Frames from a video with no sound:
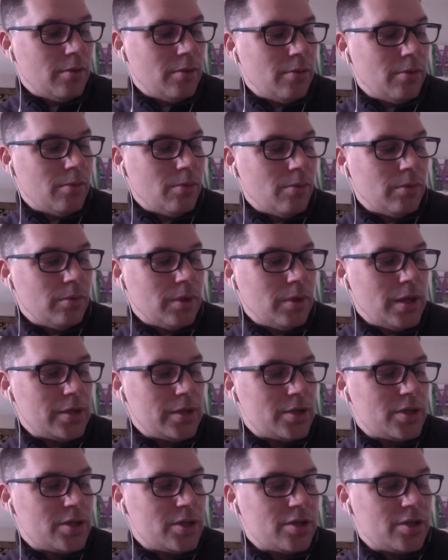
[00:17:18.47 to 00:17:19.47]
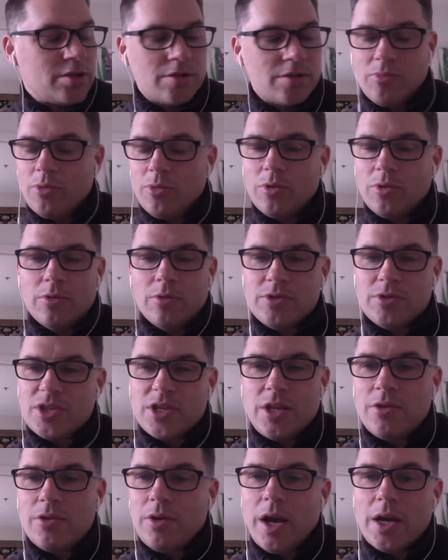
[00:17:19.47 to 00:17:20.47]
we'll see
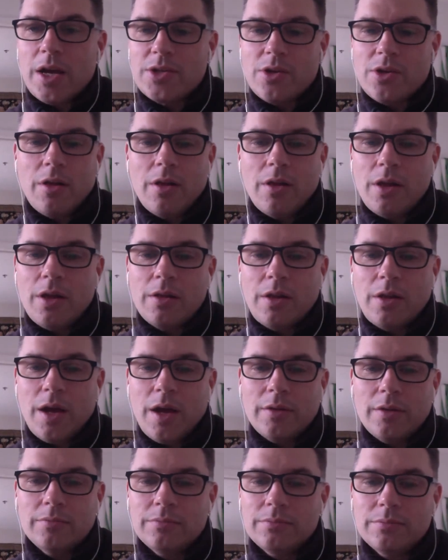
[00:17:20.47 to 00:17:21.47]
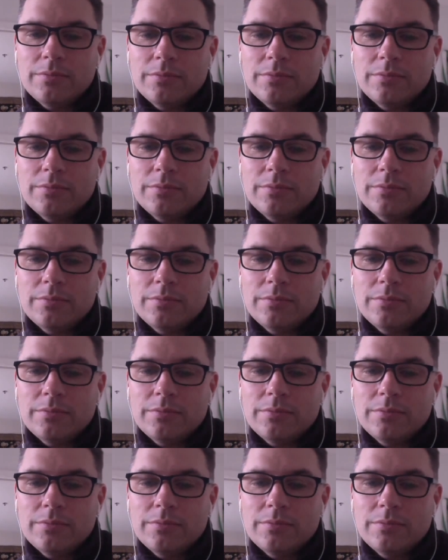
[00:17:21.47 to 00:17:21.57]
you guys all online. Yeah.